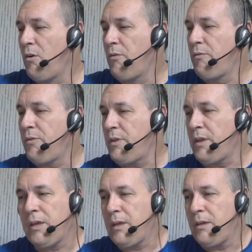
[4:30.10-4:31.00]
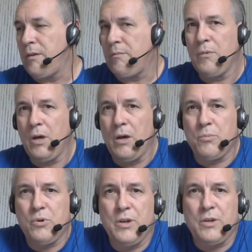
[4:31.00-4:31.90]
The
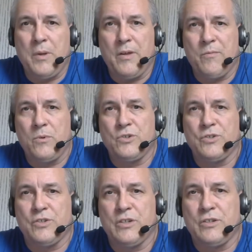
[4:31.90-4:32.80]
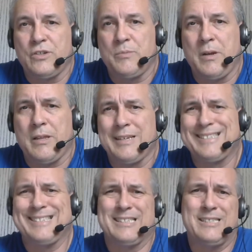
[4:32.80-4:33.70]
print-on-demand version is going to set you back like
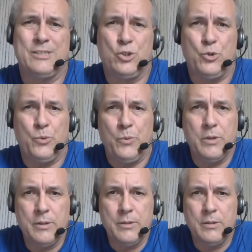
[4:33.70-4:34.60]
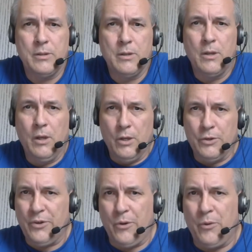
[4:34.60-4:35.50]
$62.
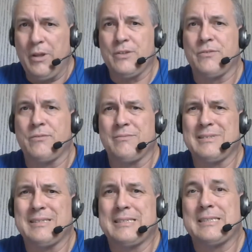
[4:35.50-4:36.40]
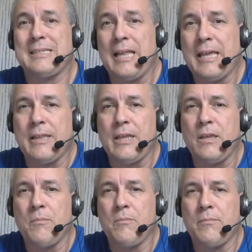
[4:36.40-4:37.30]
So it's slightly
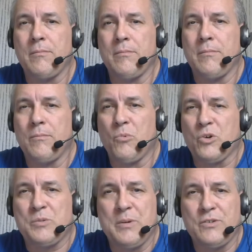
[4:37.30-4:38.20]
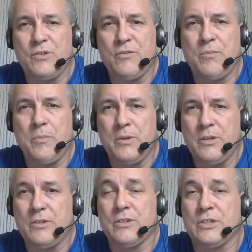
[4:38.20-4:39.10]
more expensive, but it
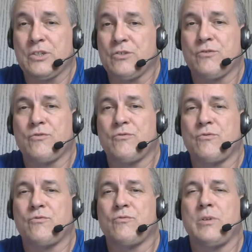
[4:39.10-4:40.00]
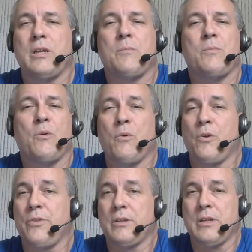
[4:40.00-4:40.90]
is extremely
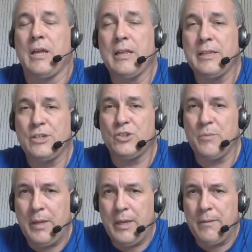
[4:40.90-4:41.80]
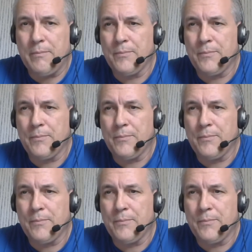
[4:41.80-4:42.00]
worth it, at least to me.